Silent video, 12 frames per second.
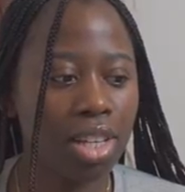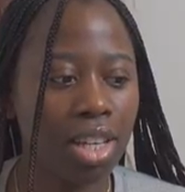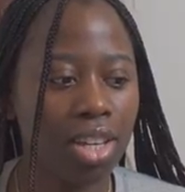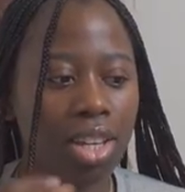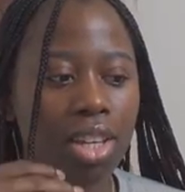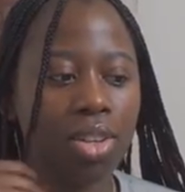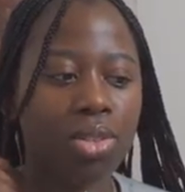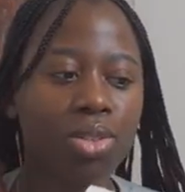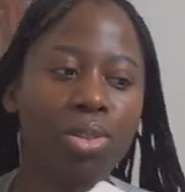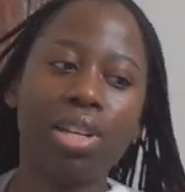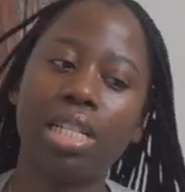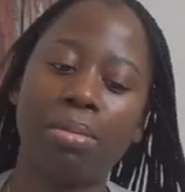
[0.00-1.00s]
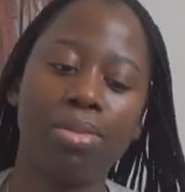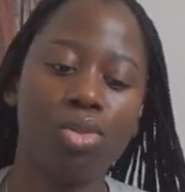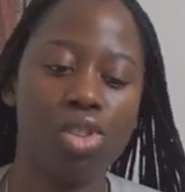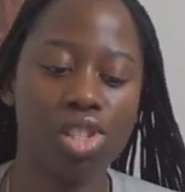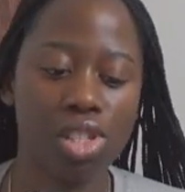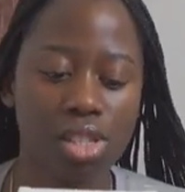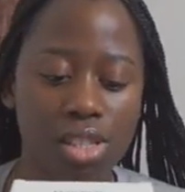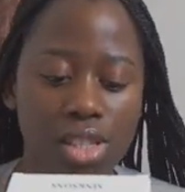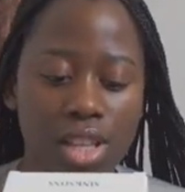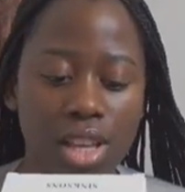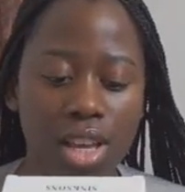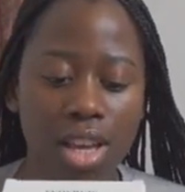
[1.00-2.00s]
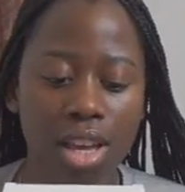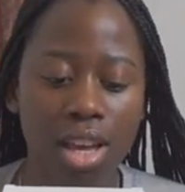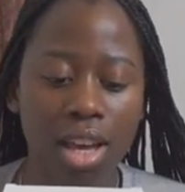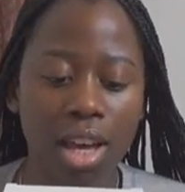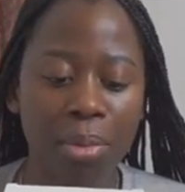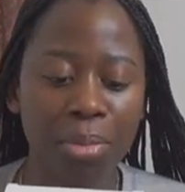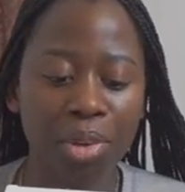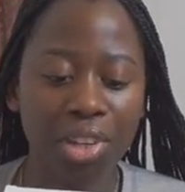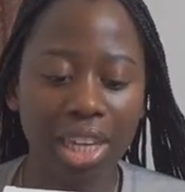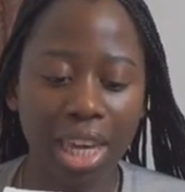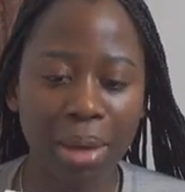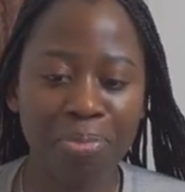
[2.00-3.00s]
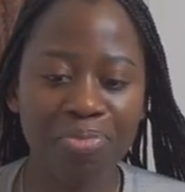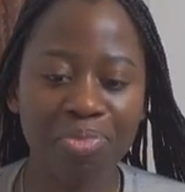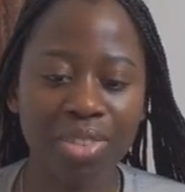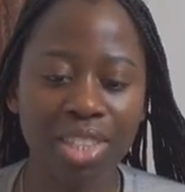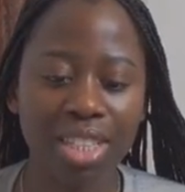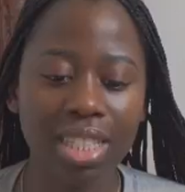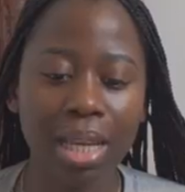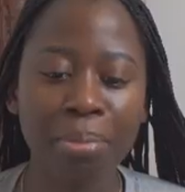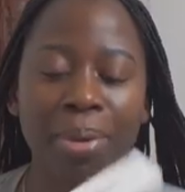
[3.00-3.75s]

and you can also ask some questions. Um, okay, so these are